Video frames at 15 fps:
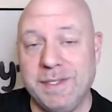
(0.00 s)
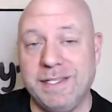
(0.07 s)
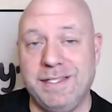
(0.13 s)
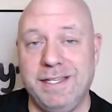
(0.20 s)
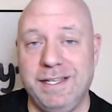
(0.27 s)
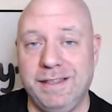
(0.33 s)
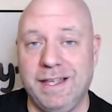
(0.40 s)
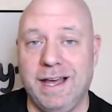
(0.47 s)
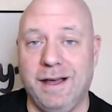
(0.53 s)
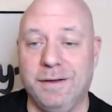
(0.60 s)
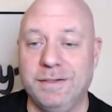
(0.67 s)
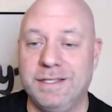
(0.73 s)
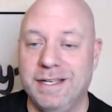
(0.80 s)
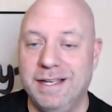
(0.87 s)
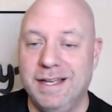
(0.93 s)
seat in the
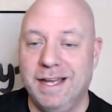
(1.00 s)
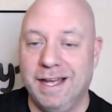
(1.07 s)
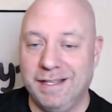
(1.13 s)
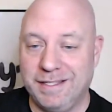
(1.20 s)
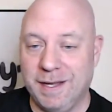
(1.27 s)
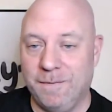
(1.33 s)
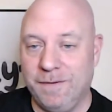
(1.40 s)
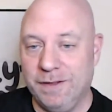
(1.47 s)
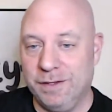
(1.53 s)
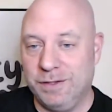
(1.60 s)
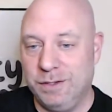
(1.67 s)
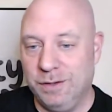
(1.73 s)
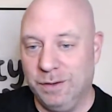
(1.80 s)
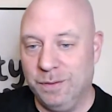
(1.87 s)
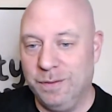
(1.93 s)
house except for the
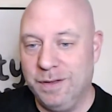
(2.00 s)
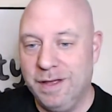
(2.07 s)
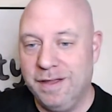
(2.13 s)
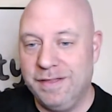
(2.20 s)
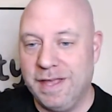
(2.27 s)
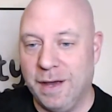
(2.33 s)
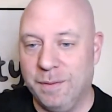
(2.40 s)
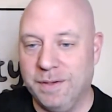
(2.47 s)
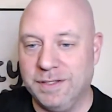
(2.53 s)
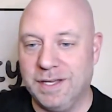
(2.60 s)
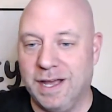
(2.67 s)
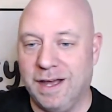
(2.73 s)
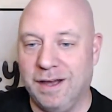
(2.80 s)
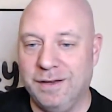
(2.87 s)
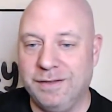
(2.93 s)
two that was
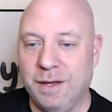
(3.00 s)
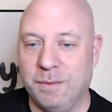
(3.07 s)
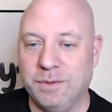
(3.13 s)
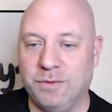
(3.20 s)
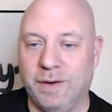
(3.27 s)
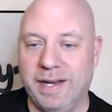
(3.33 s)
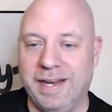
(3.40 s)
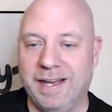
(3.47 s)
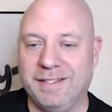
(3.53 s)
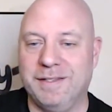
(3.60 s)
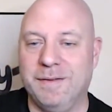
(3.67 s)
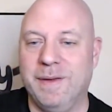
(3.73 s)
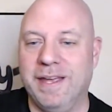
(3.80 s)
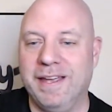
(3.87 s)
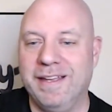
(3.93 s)
right next
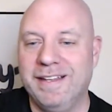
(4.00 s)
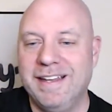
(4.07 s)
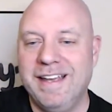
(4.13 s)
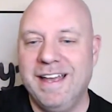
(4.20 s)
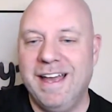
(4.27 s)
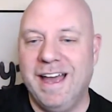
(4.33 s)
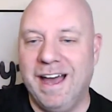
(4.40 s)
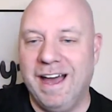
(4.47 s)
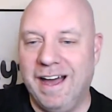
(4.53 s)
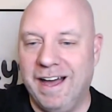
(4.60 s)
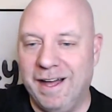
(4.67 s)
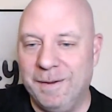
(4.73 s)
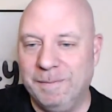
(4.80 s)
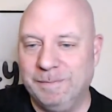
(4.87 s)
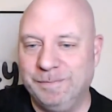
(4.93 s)
to me.
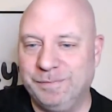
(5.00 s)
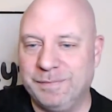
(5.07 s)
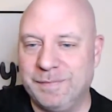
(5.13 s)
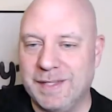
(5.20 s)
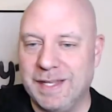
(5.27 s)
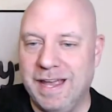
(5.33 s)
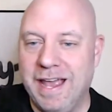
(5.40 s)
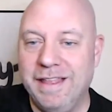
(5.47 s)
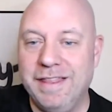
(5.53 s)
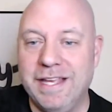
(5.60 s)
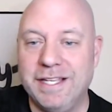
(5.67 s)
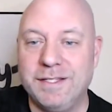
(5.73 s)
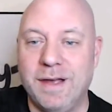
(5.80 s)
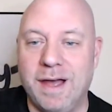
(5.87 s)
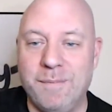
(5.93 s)
And
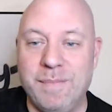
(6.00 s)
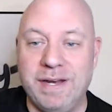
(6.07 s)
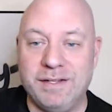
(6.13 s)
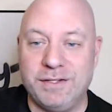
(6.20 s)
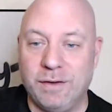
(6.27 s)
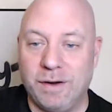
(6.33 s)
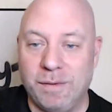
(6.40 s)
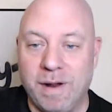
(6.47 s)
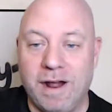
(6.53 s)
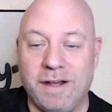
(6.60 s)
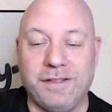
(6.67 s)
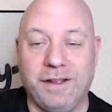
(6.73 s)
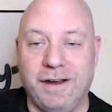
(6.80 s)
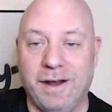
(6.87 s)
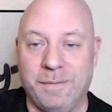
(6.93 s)
there's Minnesota
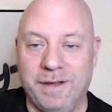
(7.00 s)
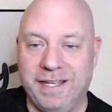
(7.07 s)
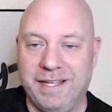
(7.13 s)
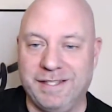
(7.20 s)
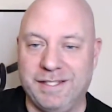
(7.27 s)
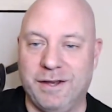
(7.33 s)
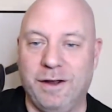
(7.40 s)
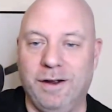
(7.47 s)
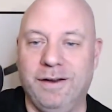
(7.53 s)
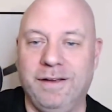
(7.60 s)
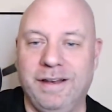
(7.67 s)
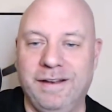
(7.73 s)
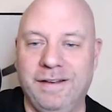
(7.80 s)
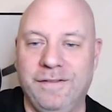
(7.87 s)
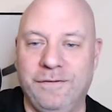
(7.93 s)
Martha, and I'm going to get to
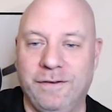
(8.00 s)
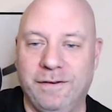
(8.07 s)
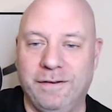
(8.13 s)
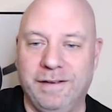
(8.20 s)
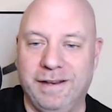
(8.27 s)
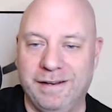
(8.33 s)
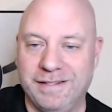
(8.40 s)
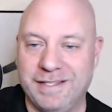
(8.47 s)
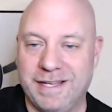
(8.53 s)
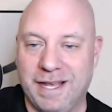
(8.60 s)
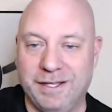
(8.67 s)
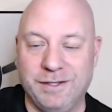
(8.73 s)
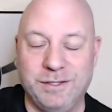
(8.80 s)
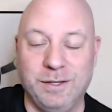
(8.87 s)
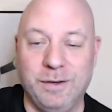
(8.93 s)
her in a
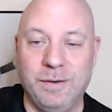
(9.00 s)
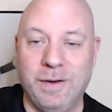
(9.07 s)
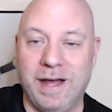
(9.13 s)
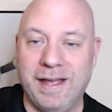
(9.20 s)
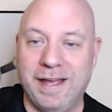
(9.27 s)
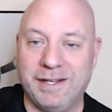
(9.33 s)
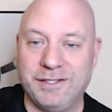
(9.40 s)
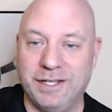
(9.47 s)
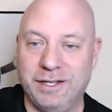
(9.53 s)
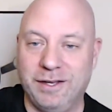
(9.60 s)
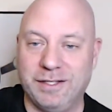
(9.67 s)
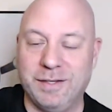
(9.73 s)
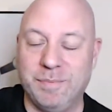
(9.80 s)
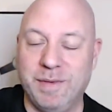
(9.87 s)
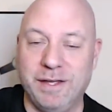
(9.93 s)
second too. I actually
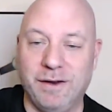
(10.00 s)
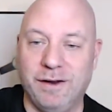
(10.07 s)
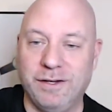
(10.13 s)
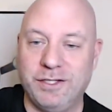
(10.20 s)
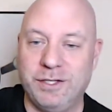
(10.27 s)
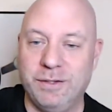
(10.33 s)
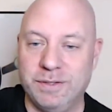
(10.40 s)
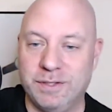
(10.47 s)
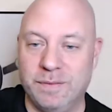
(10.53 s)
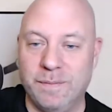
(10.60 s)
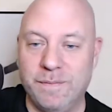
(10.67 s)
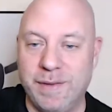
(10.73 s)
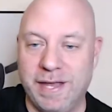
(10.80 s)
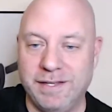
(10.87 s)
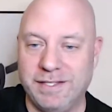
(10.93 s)
got to meet her. She was an
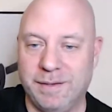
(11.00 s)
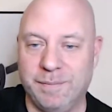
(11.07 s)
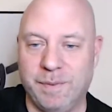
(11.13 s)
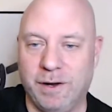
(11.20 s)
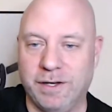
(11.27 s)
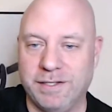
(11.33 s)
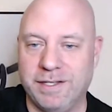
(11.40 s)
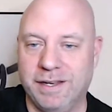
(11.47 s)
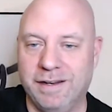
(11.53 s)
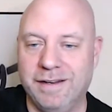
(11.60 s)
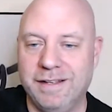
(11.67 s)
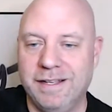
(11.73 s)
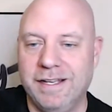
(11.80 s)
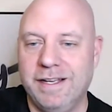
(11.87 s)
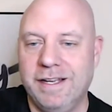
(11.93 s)
amazing person.
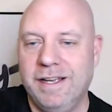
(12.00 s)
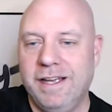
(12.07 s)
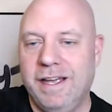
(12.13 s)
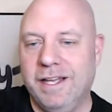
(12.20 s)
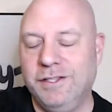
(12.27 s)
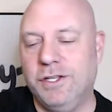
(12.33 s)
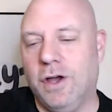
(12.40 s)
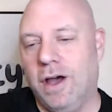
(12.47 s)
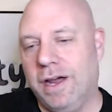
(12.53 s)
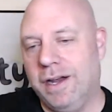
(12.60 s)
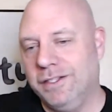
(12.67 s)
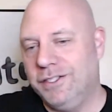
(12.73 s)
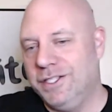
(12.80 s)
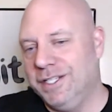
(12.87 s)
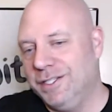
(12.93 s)
And
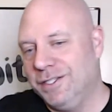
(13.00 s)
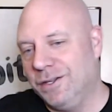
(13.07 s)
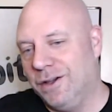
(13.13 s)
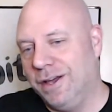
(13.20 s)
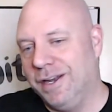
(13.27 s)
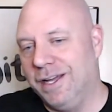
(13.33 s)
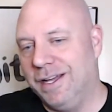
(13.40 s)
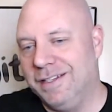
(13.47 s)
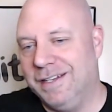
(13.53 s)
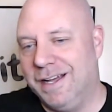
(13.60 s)
Donna, geez, Donna,